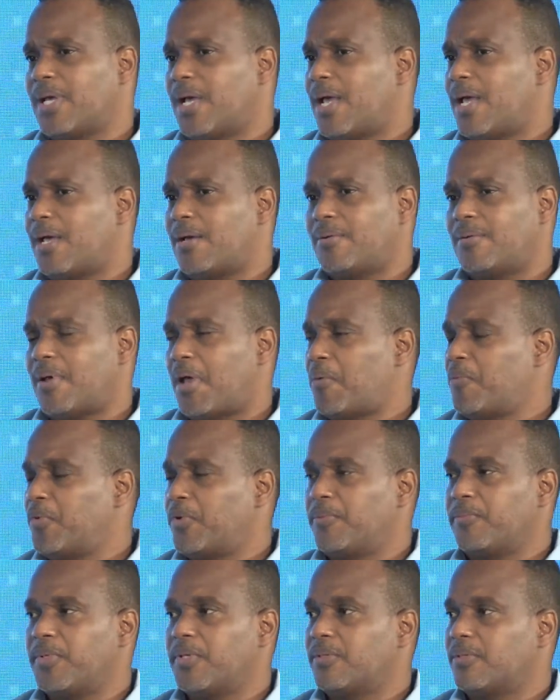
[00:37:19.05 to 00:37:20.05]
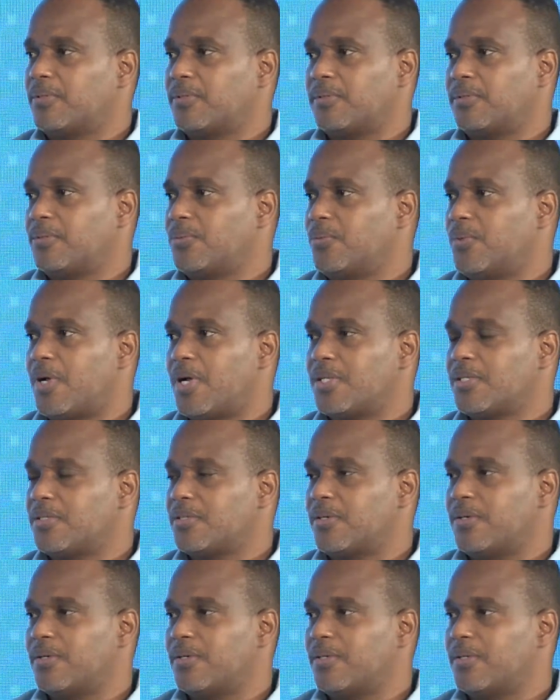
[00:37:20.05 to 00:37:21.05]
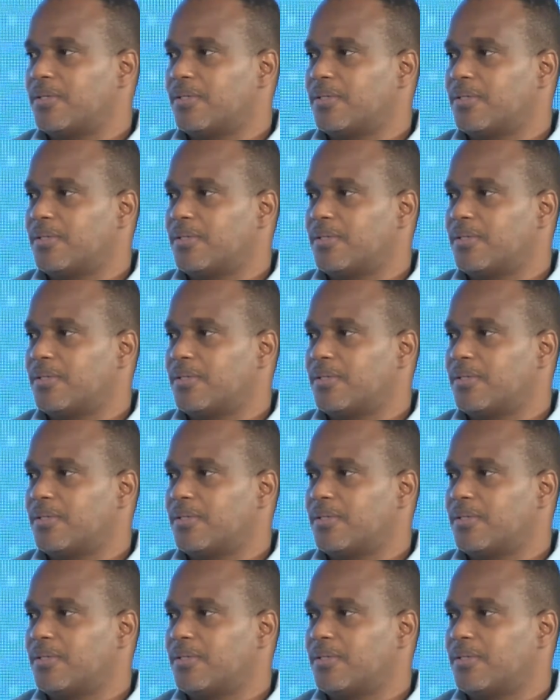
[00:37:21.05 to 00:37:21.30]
I wouldn't be too concerned.